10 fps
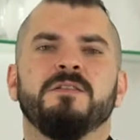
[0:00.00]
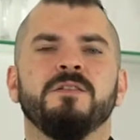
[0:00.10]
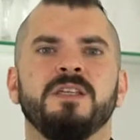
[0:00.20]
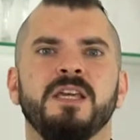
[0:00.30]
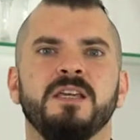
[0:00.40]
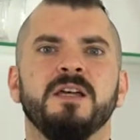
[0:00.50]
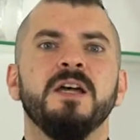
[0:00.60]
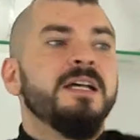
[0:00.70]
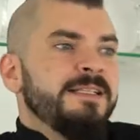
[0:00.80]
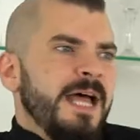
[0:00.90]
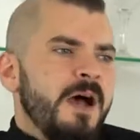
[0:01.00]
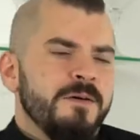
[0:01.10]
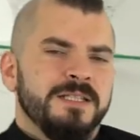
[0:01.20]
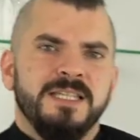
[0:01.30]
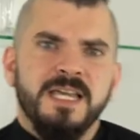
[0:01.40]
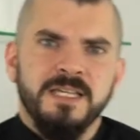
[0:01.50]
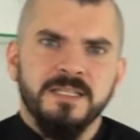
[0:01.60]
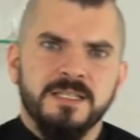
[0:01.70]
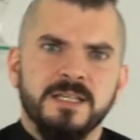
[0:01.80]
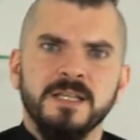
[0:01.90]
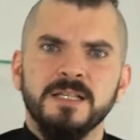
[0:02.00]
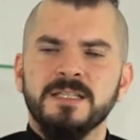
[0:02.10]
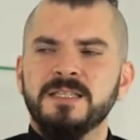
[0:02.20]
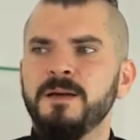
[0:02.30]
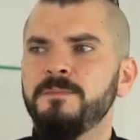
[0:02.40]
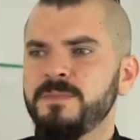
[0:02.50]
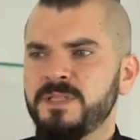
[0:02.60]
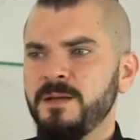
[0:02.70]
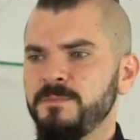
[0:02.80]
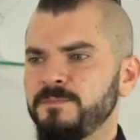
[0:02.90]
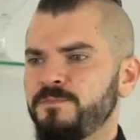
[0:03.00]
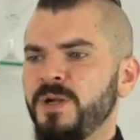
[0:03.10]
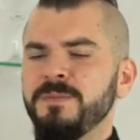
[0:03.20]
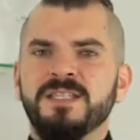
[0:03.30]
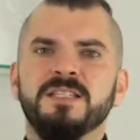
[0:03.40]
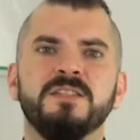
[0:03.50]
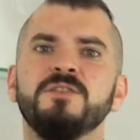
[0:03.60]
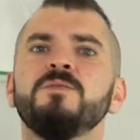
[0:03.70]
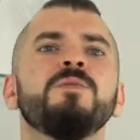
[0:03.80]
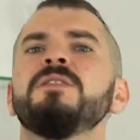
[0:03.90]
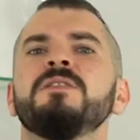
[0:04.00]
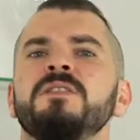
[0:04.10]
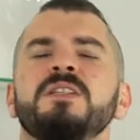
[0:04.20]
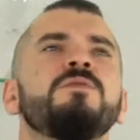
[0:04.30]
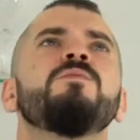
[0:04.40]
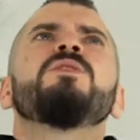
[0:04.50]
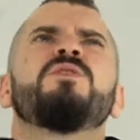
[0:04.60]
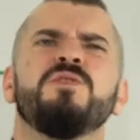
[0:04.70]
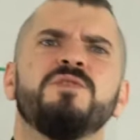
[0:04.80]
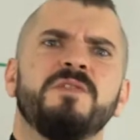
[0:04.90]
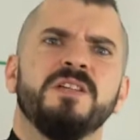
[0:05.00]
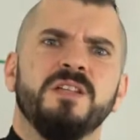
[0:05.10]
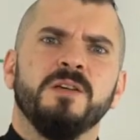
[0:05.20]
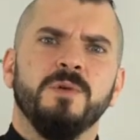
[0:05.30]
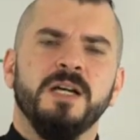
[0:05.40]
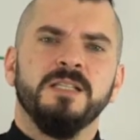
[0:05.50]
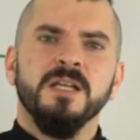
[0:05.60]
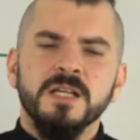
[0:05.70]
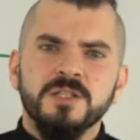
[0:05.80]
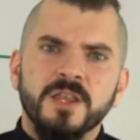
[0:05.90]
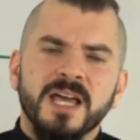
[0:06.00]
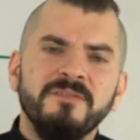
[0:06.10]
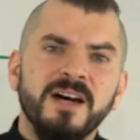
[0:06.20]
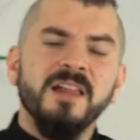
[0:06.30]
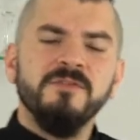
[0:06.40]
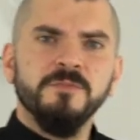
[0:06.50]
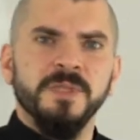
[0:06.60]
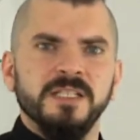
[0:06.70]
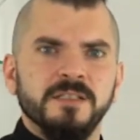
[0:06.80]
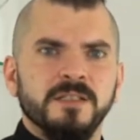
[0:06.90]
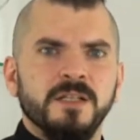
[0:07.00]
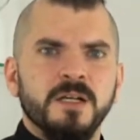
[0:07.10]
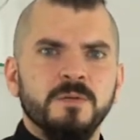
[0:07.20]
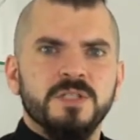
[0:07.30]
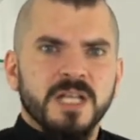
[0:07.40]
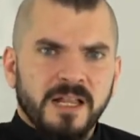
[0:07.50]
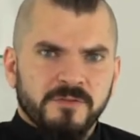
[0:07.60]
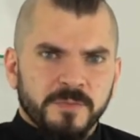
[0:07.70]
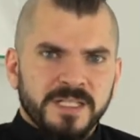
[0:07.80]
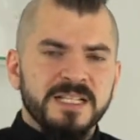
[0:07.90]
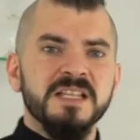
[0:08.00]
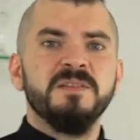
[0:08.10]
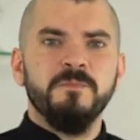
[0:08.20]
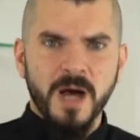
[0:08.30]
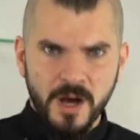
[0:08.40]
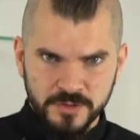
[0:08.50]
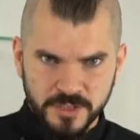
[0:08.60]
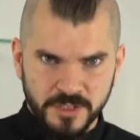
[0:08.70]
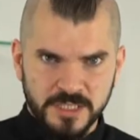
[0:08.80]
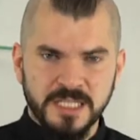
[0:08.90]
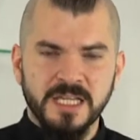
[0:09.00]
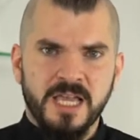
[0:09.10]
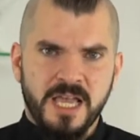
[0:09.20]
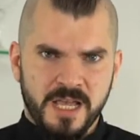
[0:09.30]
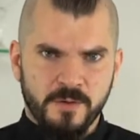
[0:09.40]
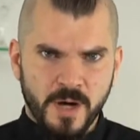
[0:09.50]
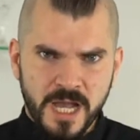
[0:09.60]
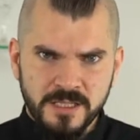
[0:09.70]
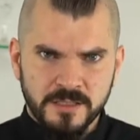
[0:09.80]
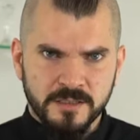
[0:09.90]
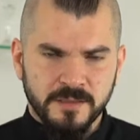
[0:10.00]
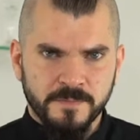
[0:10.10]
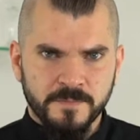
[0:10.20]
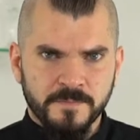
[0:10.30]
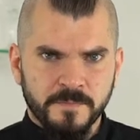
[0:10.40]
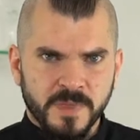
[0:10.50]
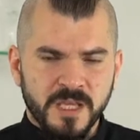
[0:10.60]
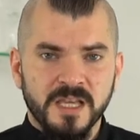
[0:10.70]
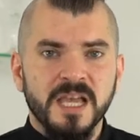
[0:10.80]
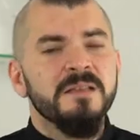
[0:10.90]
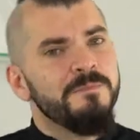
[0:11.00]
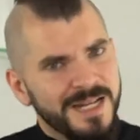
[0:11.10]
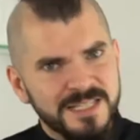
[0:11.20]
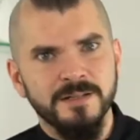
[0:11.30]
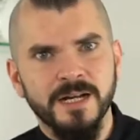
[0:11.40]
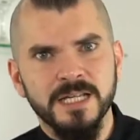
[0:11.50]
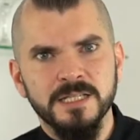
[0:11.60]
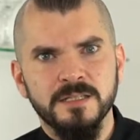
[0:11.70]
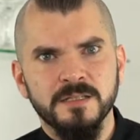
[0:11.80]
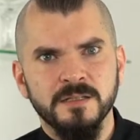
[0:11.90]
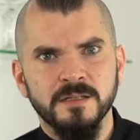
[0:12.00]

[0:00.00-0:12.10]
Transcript: Okay? Nowadays, some premises, they don't want to use fresh egg white. So they have albumin, which albumin, it's powdered egg white, okay, and pasteurized.